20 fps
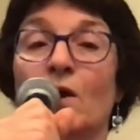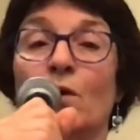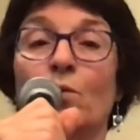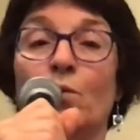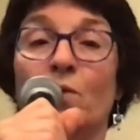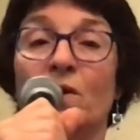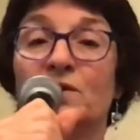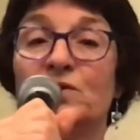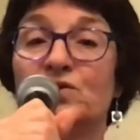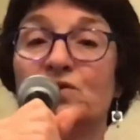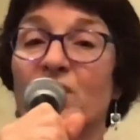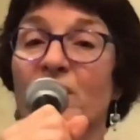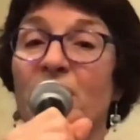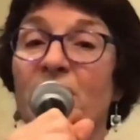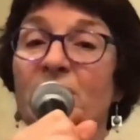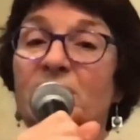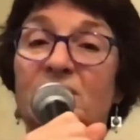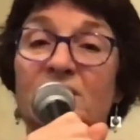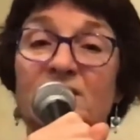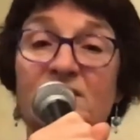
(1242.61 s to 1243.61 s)
which
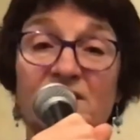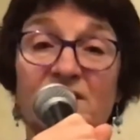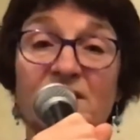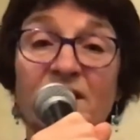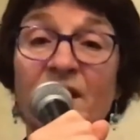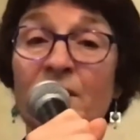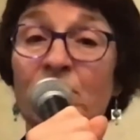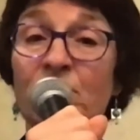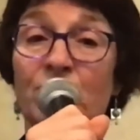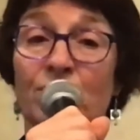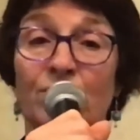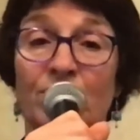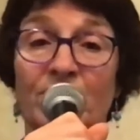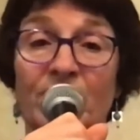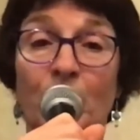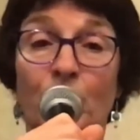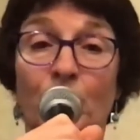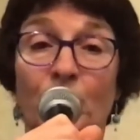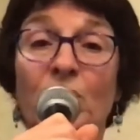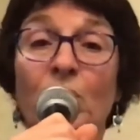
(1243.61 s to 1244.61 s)
is the standard
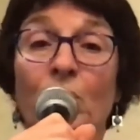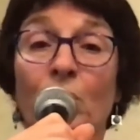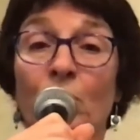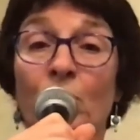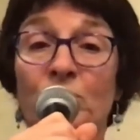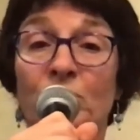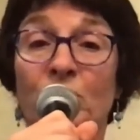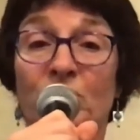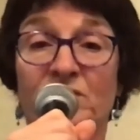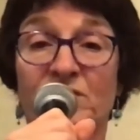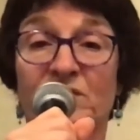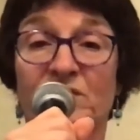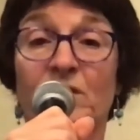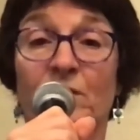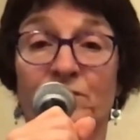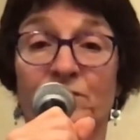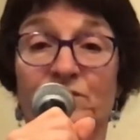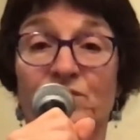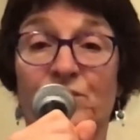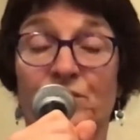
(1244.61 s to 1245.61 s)
that we hold
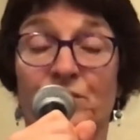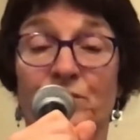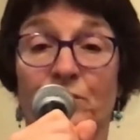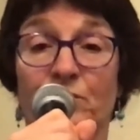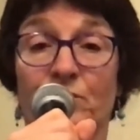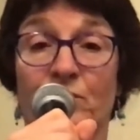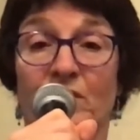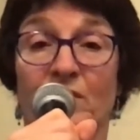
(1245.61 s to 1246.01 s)
ourselves to.